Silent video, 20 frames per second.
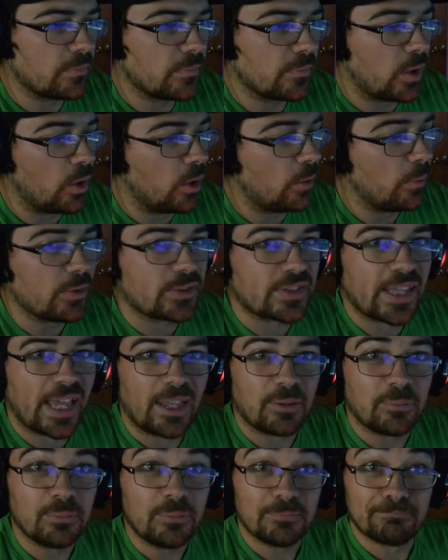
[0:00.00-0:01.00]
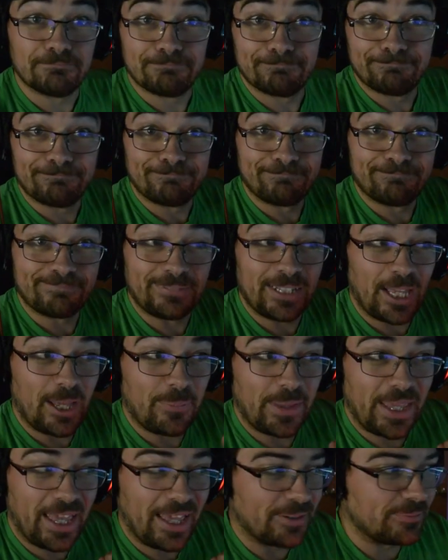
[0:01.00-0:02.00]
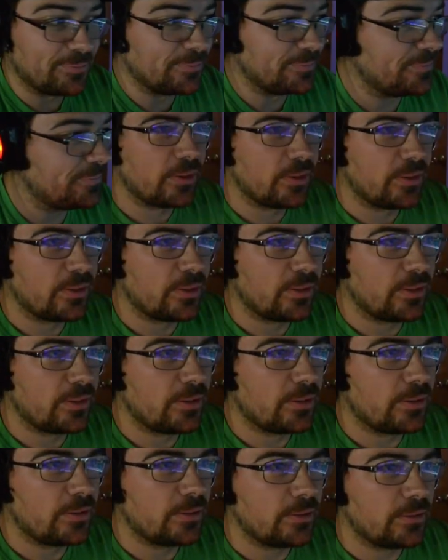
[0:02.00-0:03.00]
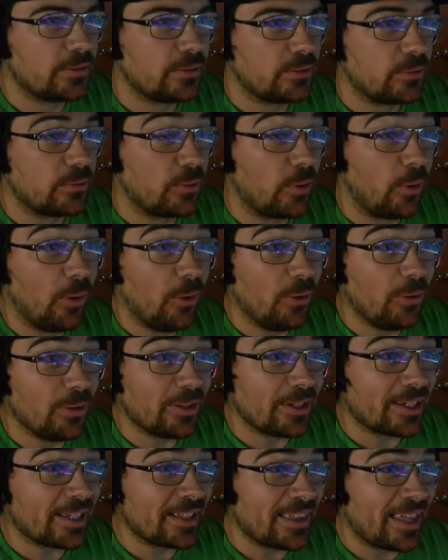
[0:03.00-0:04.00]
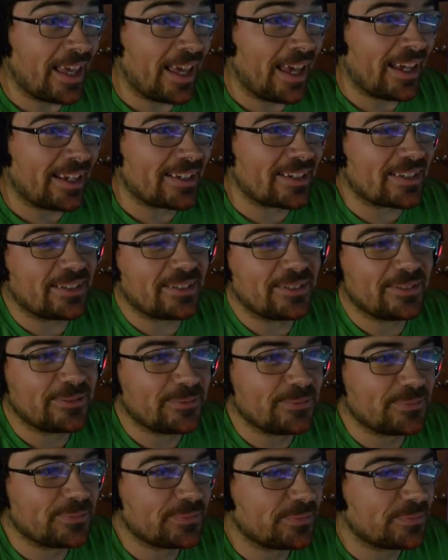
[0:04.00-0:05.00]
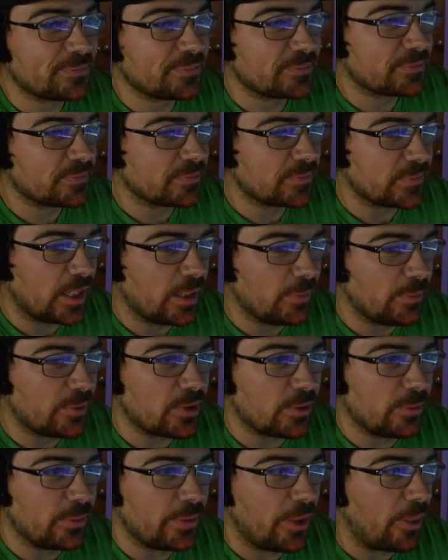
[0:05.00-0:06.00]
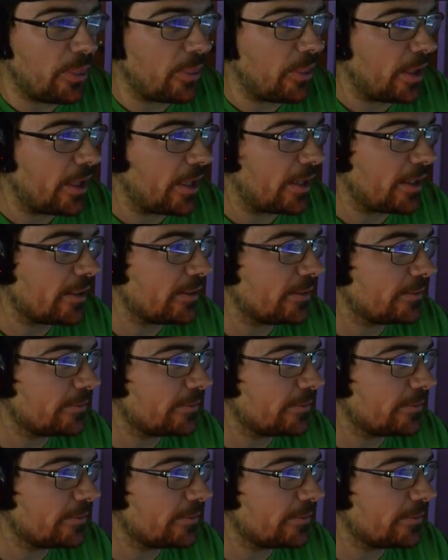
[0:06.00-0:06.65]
Almost at him. Not bad. Oh, look at that! I'm doing the thing.